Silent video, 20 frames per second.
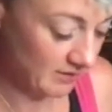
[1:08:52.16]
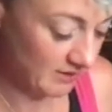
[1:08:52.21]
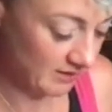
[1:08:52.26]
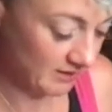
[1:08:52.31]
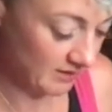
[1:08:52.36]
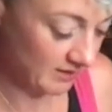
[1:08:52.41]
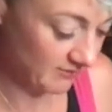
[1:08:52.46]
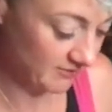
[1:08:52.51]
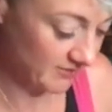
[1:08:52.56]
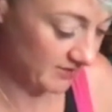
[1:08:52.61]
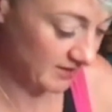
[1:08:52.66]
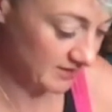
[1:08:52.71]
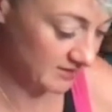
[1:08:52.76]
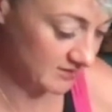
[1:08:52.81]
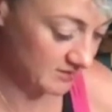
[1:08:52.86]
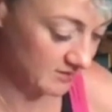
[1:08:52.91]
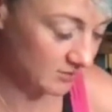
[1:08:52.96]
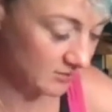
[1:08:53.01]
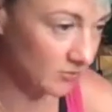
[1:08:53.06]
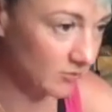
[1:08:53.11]
going to cover
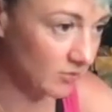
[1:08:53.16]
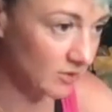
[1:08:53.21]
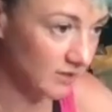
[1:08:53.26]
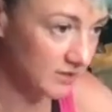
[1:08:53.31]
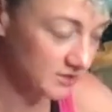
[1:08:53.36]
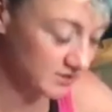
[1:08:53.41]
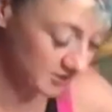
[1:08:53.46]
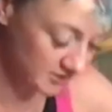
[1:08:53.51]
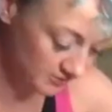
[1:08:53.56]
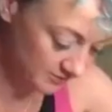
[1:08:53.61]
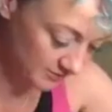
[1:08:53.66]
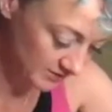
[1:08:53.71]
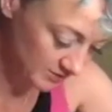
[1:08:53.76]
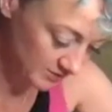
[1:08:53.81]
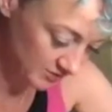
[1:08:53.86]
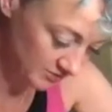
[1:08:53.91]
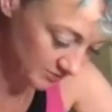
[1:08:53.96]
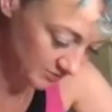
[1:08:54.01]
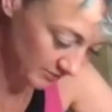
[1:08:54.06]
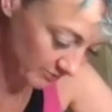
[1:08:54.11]
this, all I do is
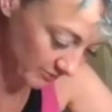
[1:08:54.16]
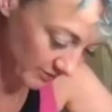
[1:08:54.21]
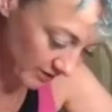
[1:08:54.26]
use